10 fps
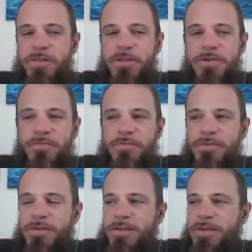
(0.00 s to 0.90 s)
to live
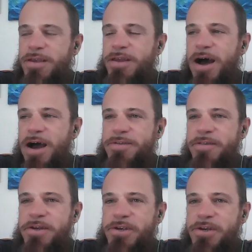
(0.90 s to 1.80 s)
in
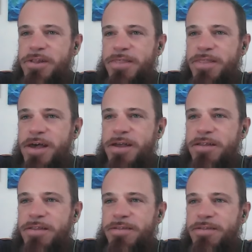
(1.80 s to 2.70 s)
isolation like that.